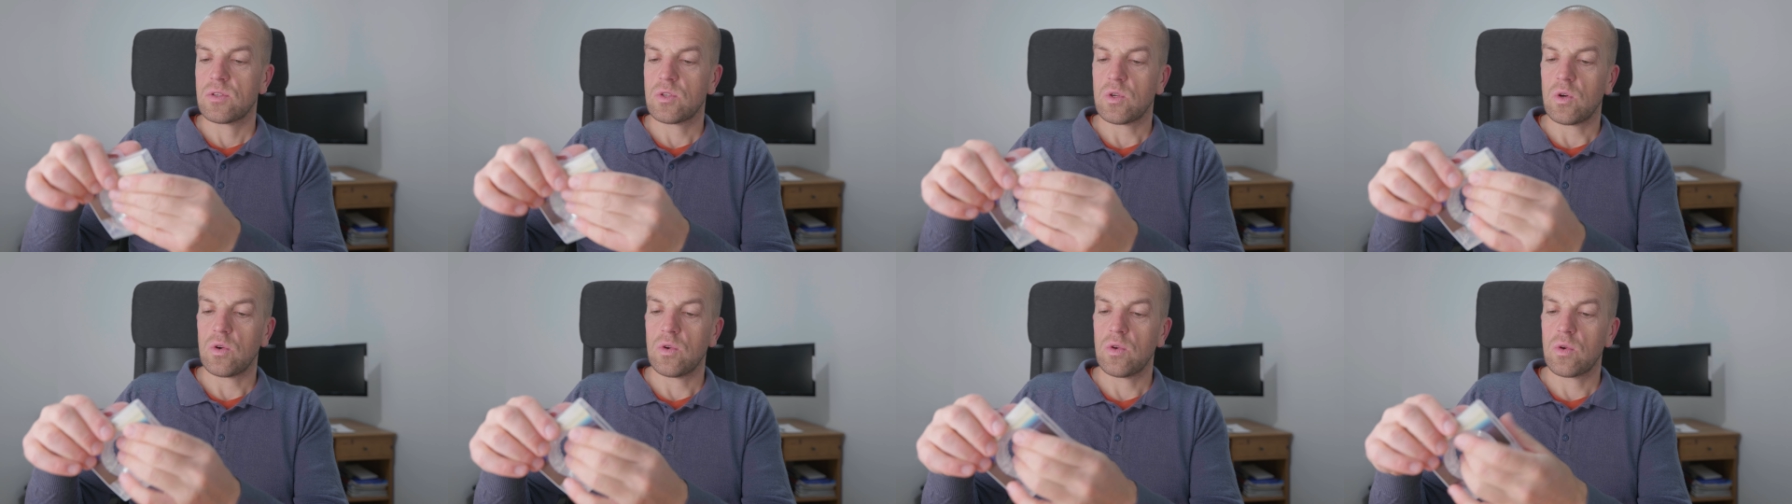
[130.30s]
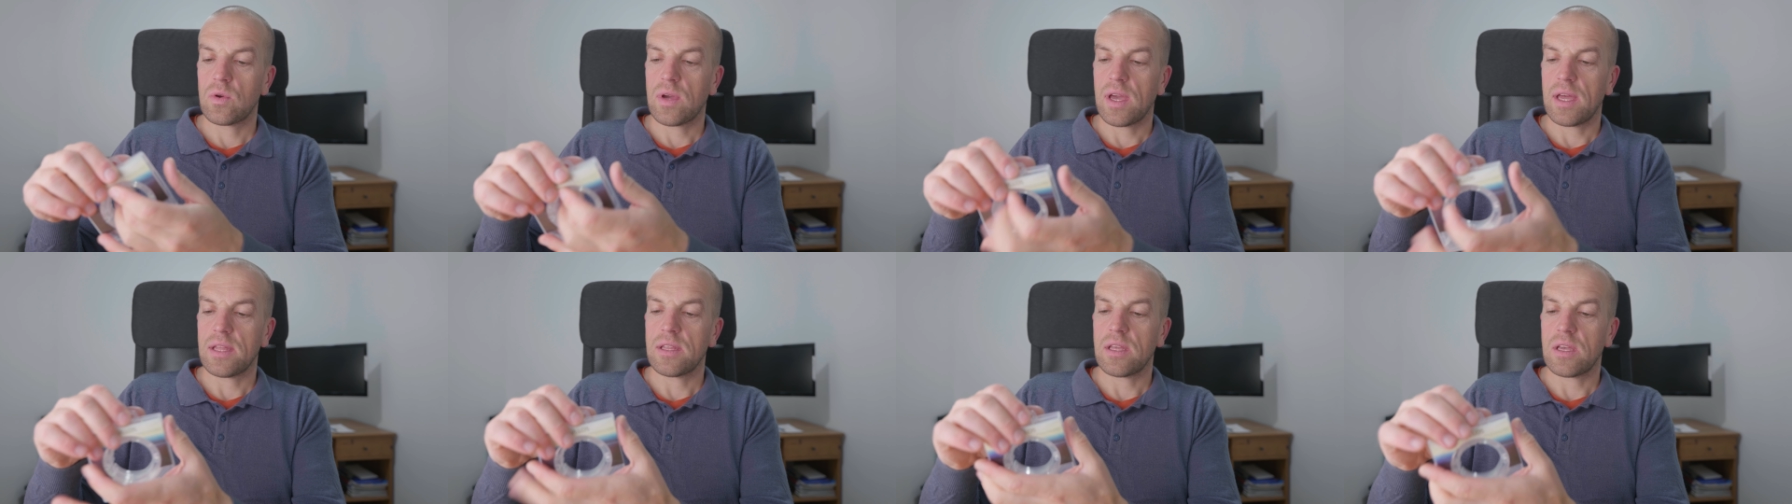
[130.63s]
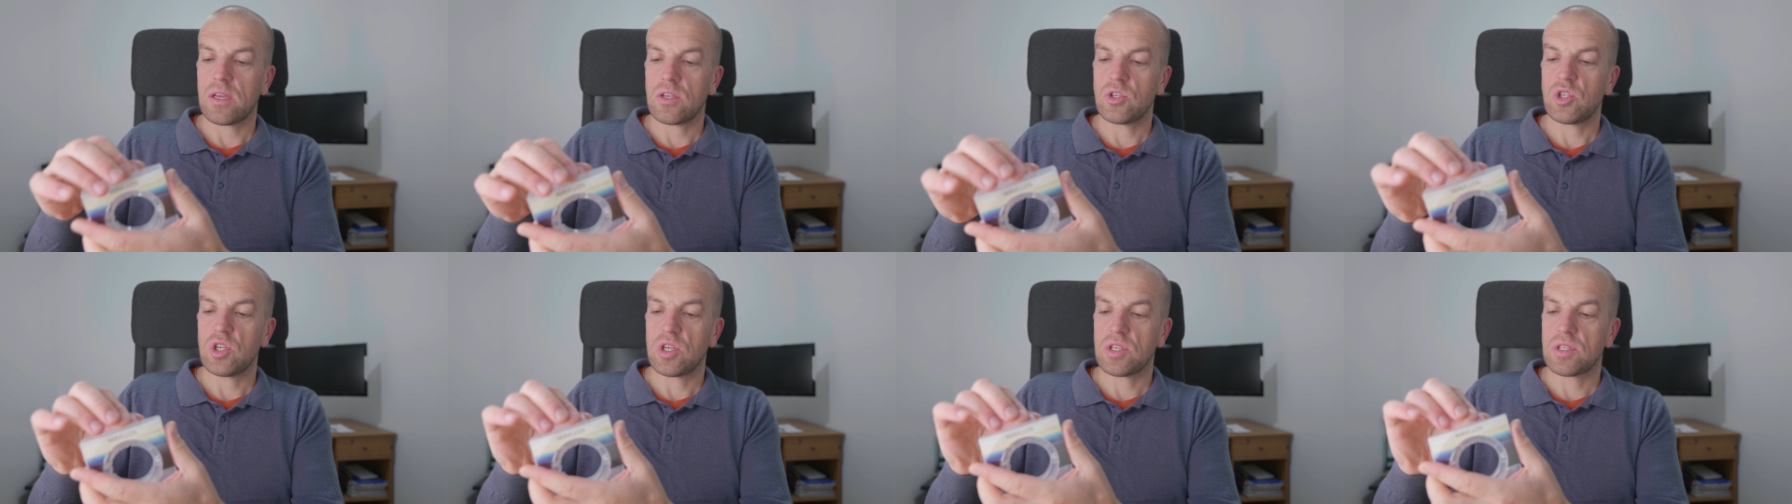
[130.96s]
so you
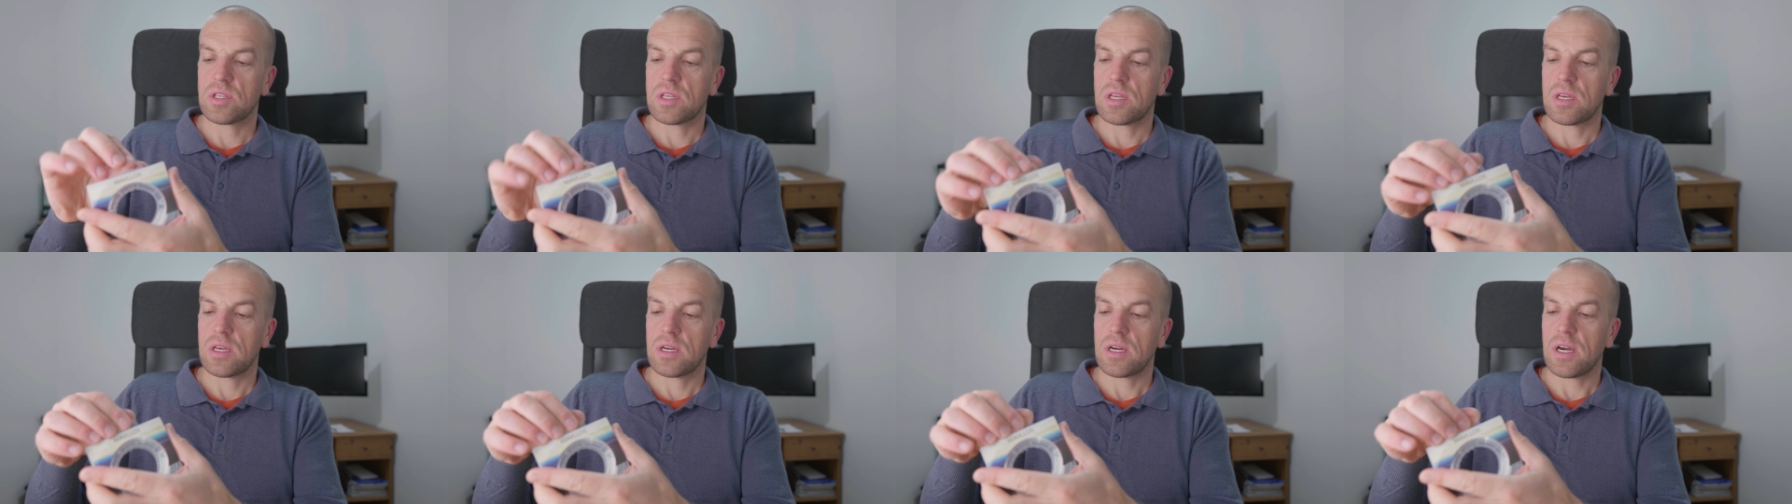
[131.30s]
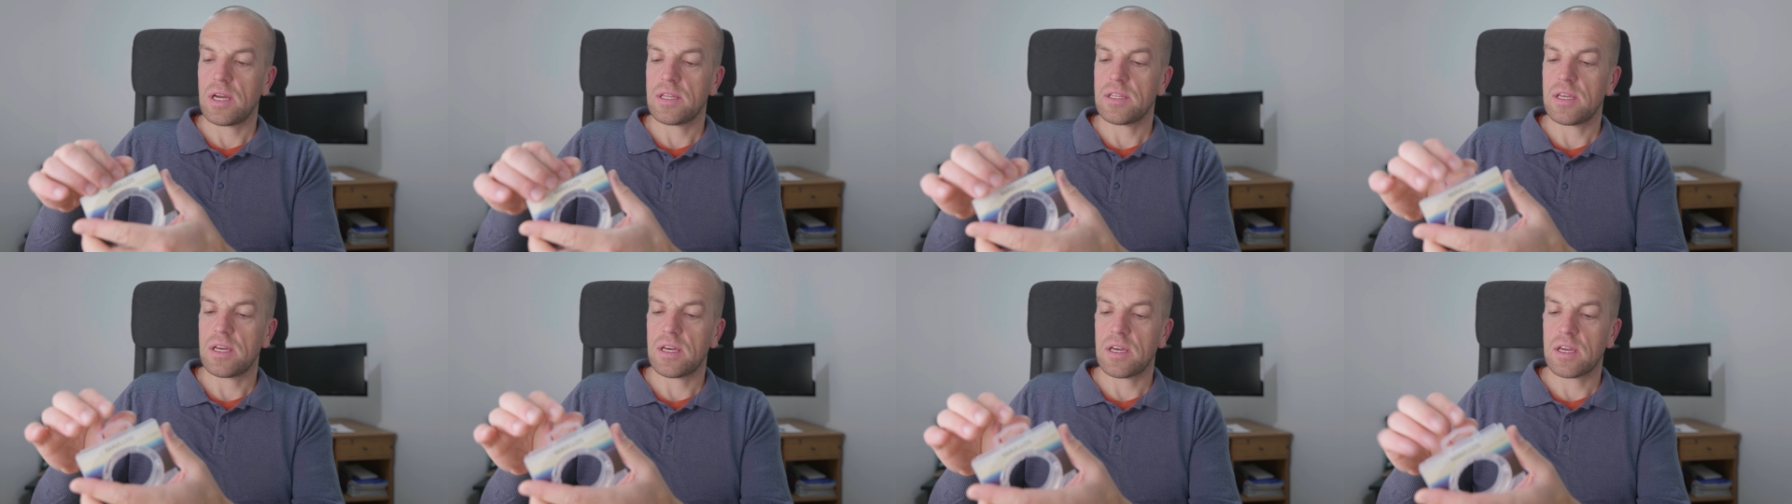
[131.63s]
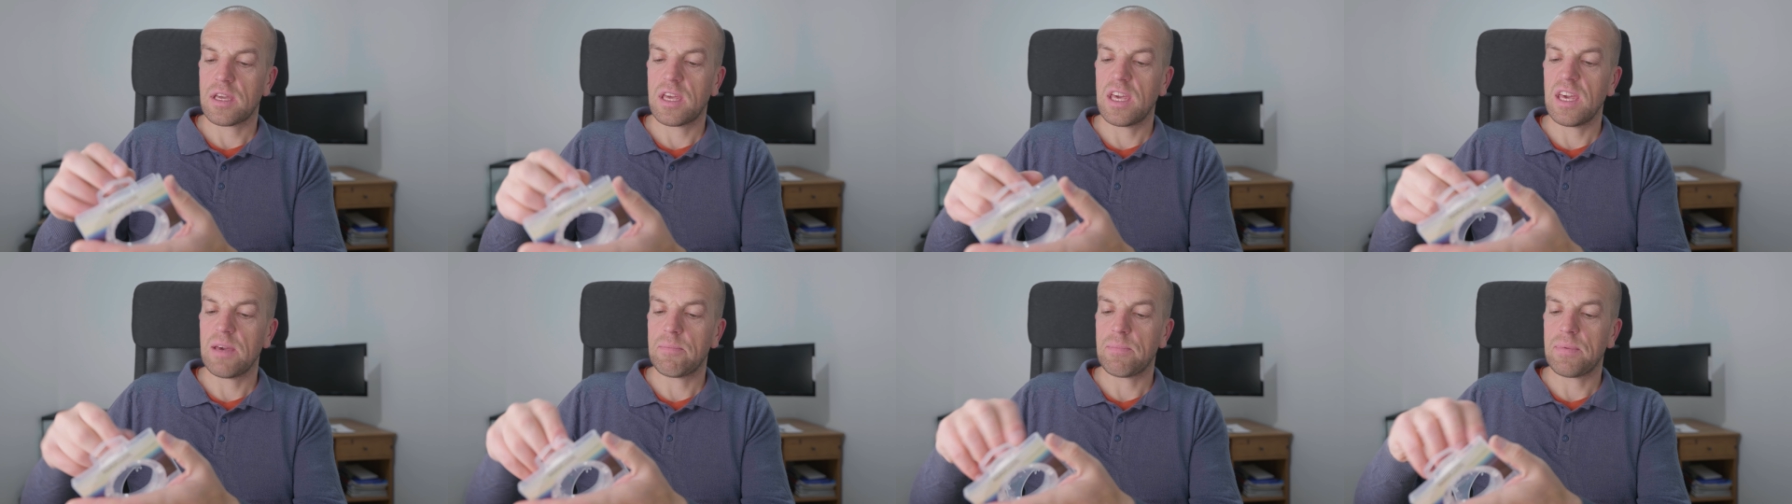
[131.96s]
can just kind of
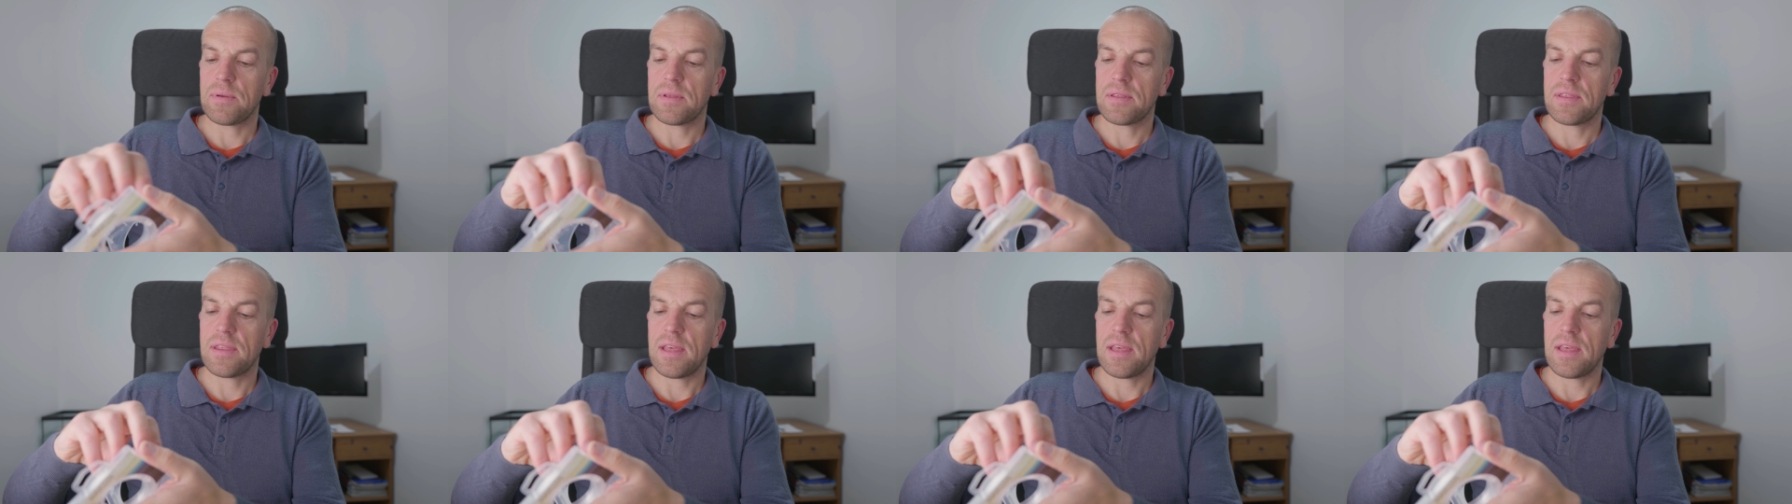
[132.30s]
keep